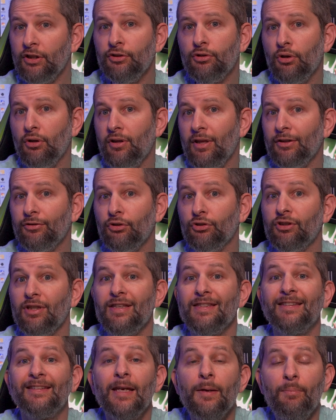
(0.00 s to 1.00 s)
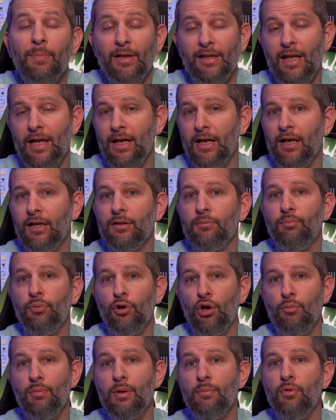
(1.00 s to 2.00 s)
Data centers compete for the
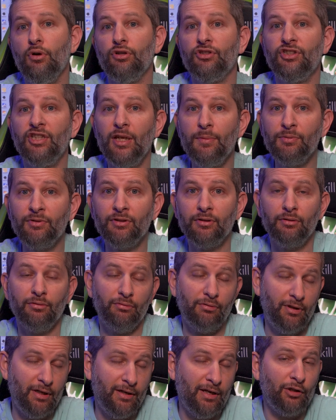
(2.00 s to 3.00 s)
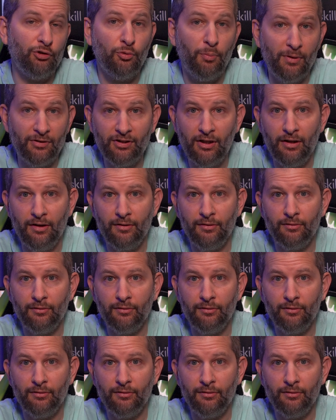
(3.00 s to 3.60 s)
same chips as your PC.